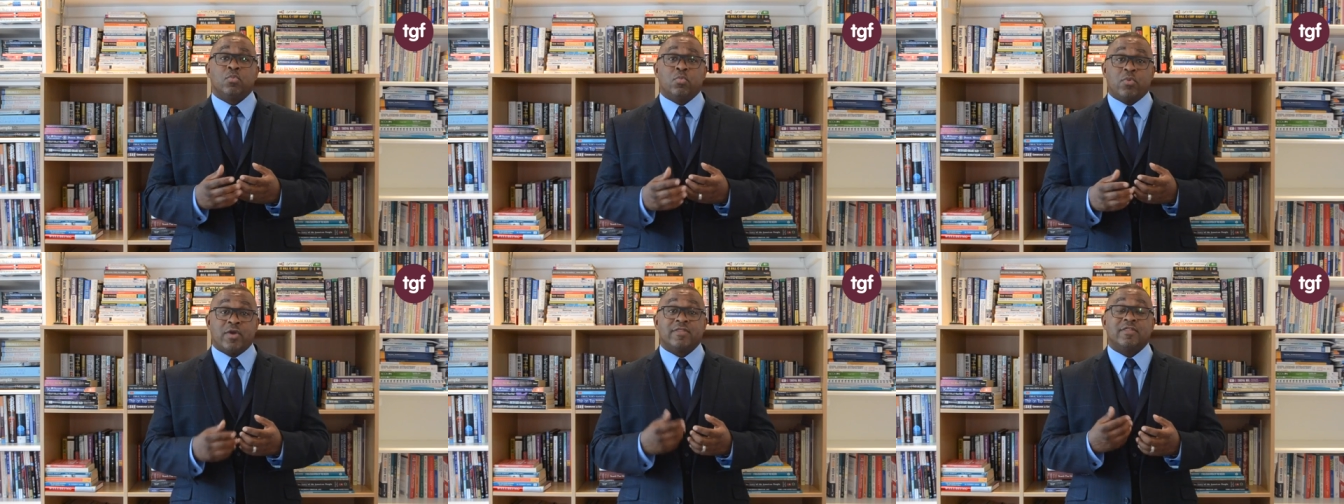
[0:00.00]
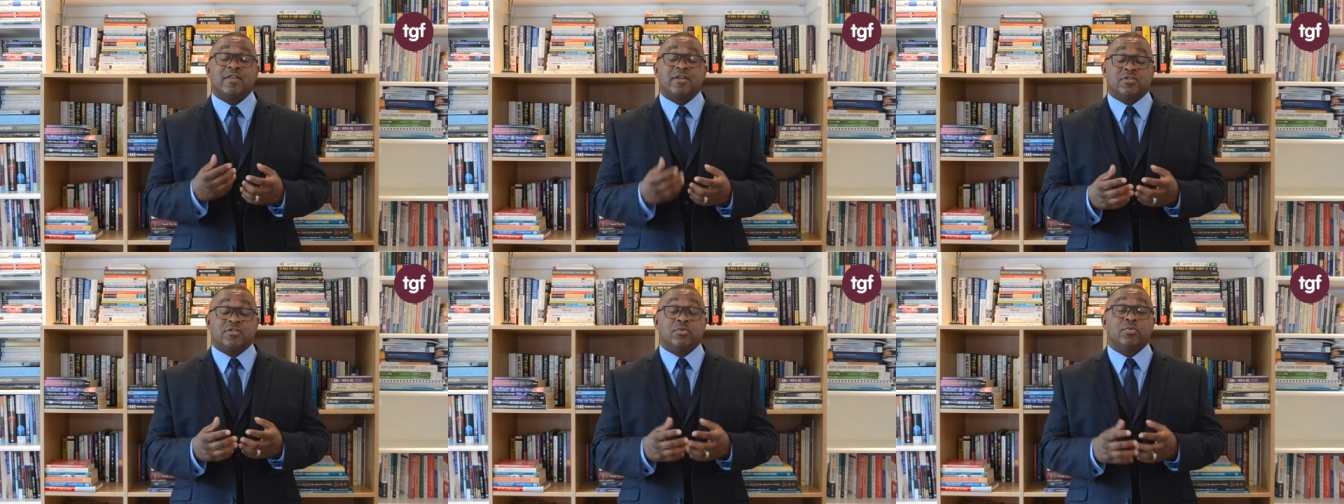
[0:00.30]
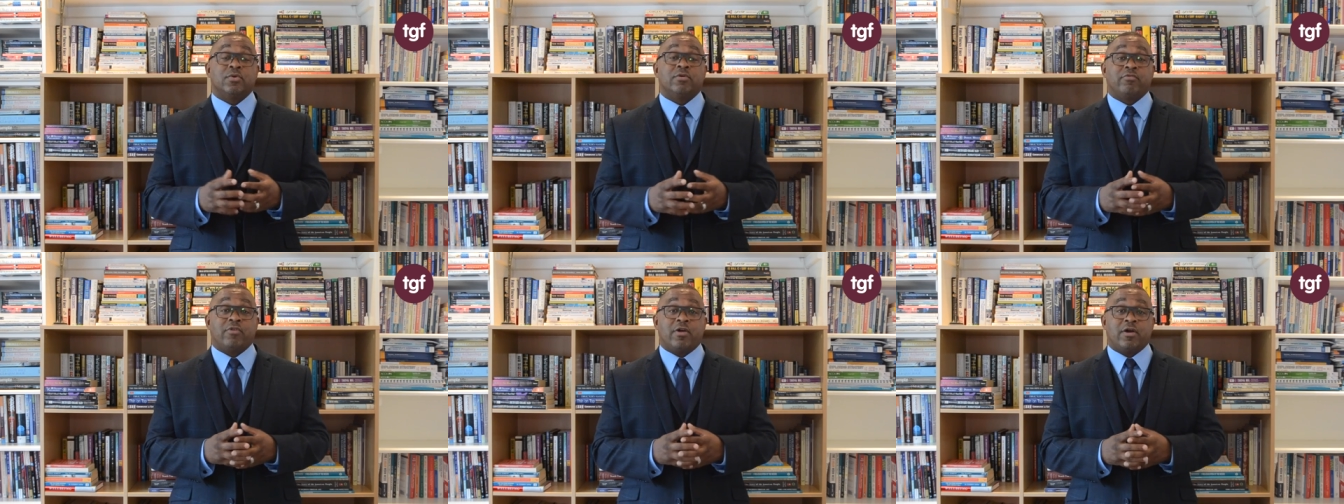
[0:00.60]
when they
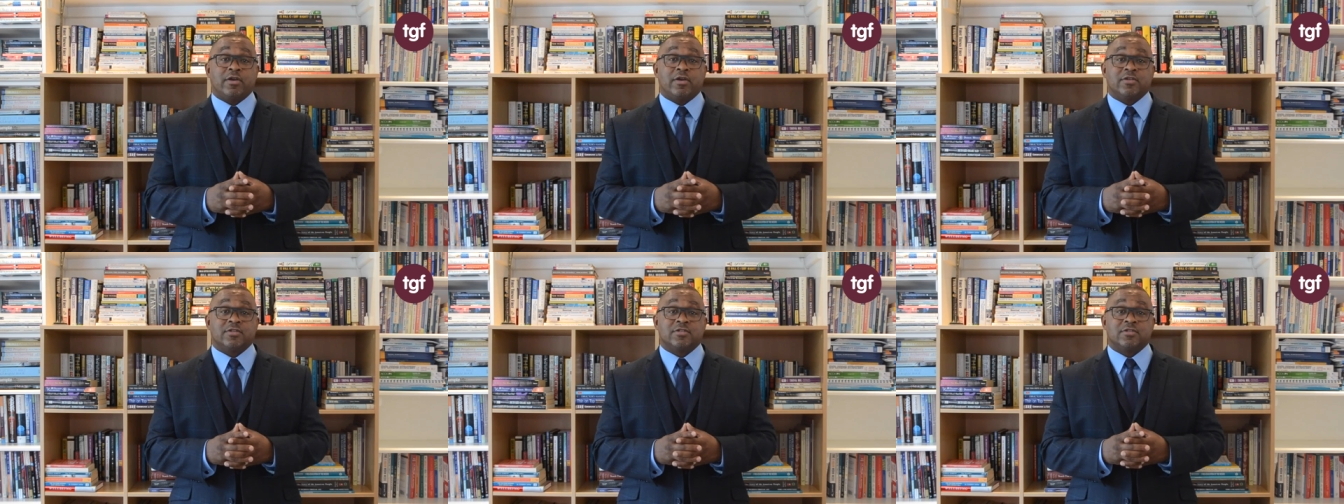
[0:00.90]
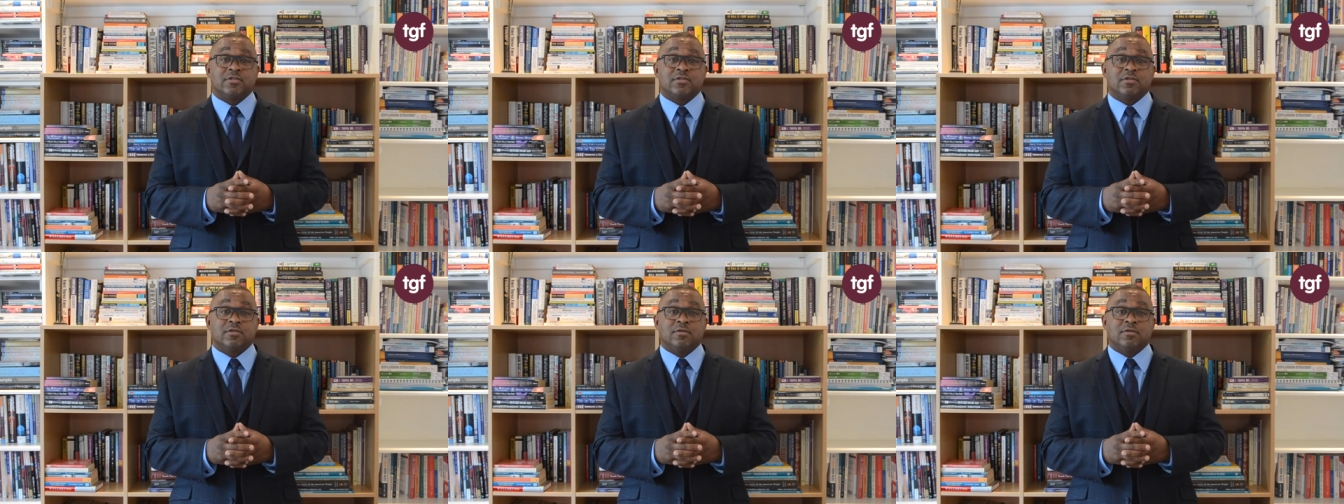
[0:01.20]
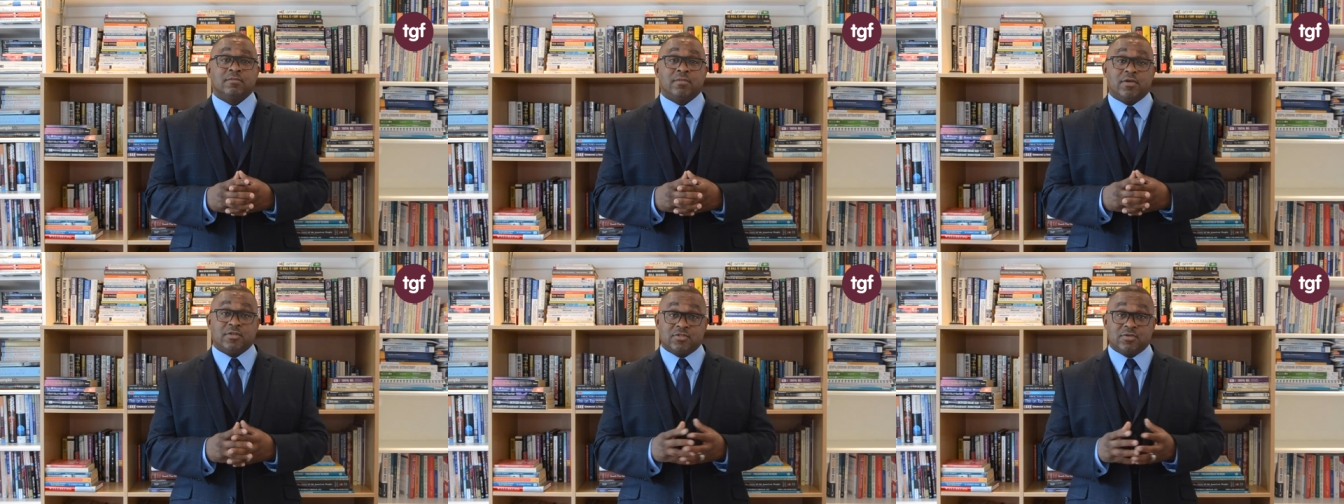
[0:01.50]
do arise,
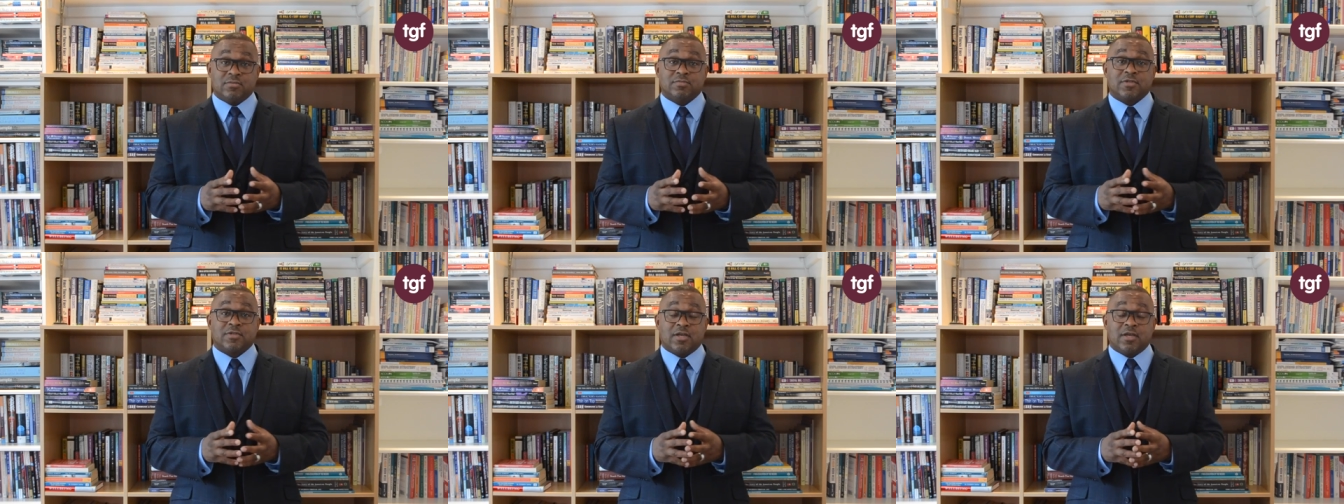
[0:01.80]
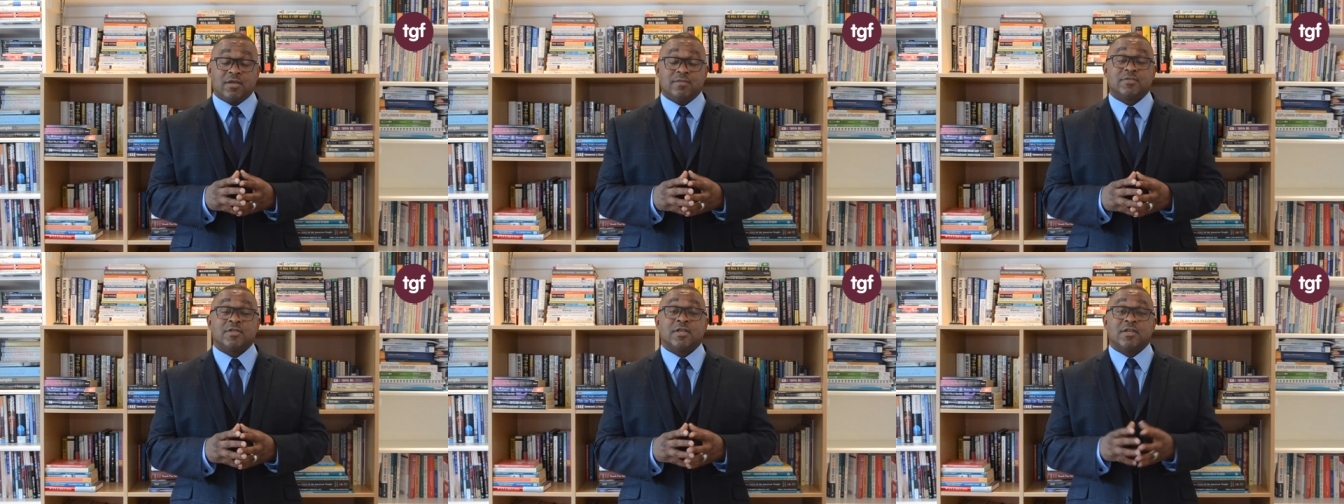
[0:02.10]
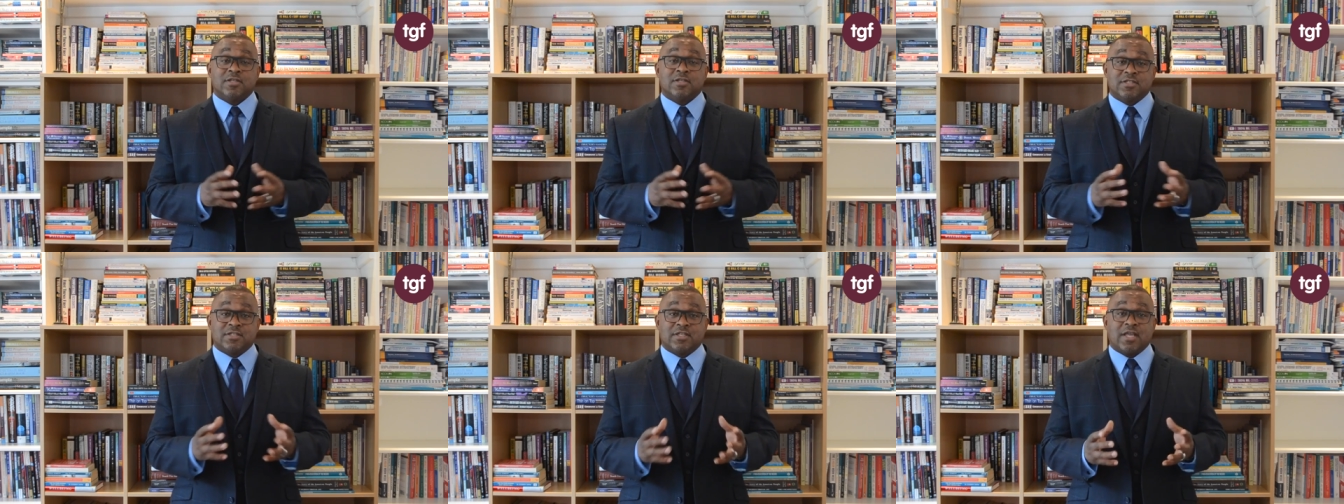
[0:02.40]
by sometimes
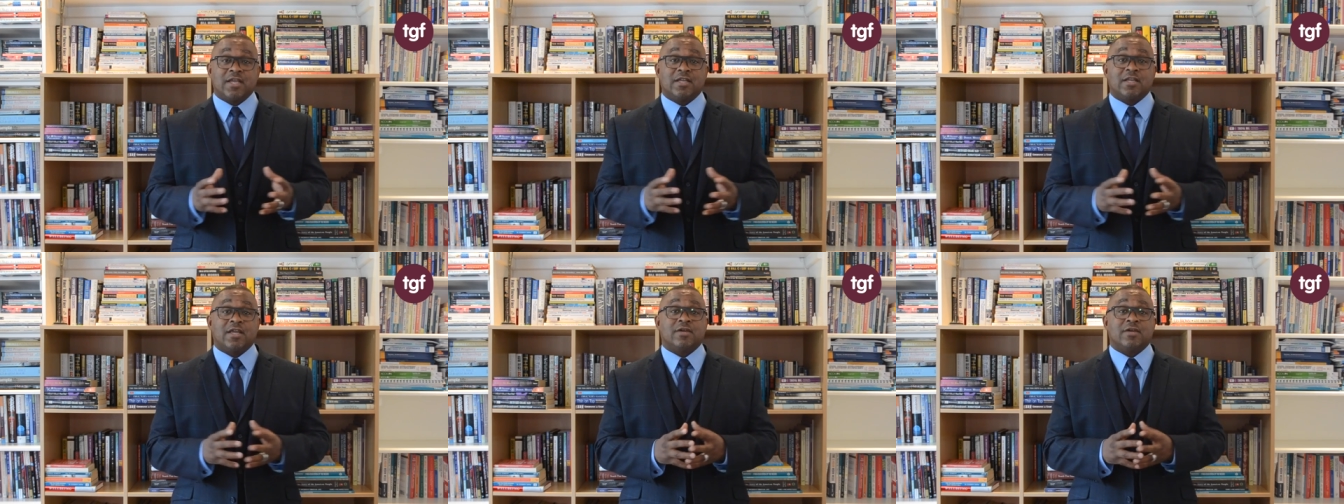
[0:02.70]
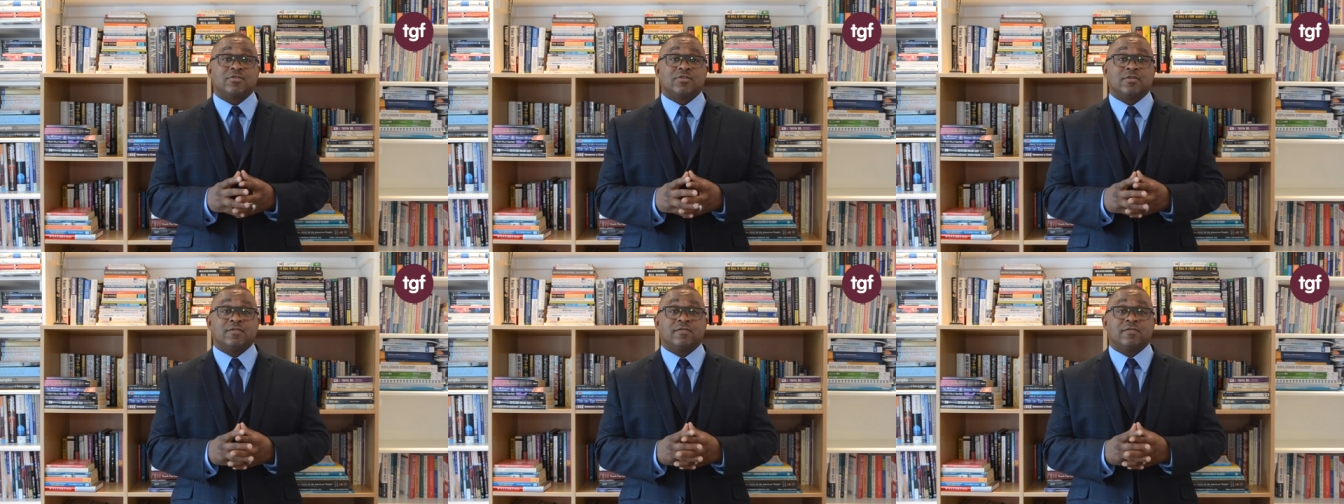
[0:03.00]
staying out